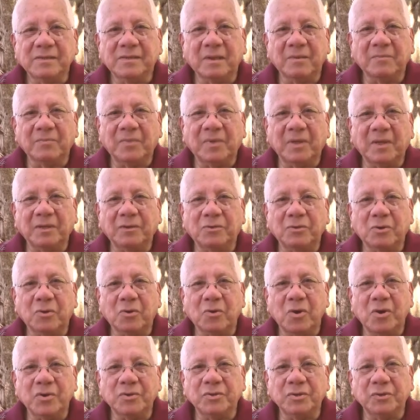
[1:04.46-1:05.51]
something to
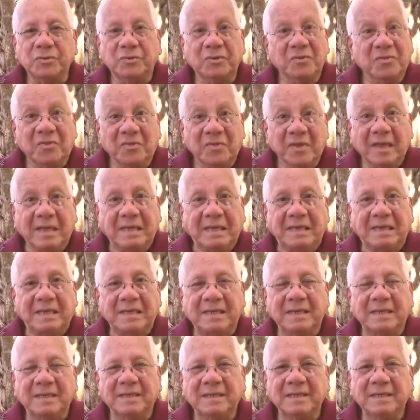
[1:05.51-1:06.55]
cause you to
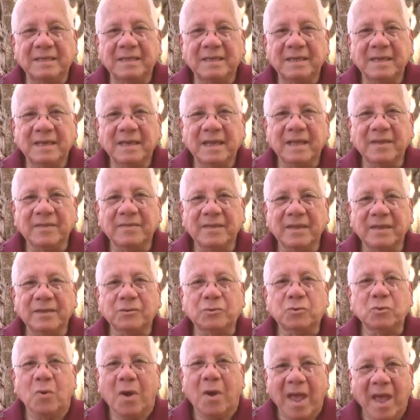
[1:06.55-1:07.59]
think and
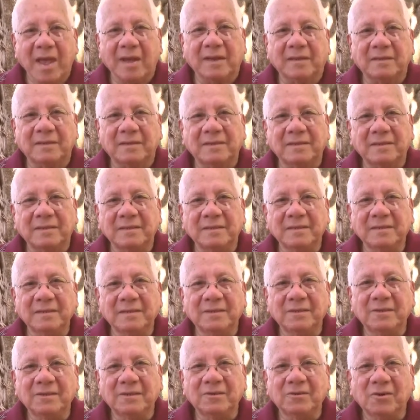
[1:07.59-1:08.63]
then to act
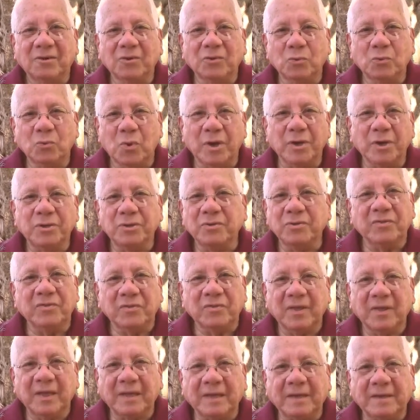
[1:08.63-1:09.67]
on what you
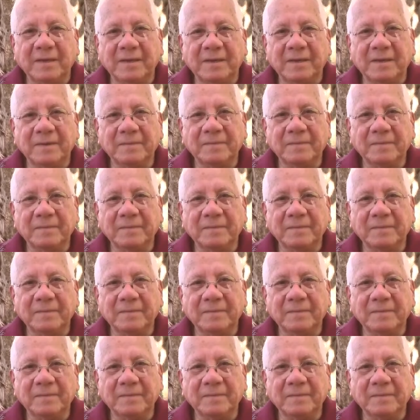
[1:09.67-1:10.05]
think.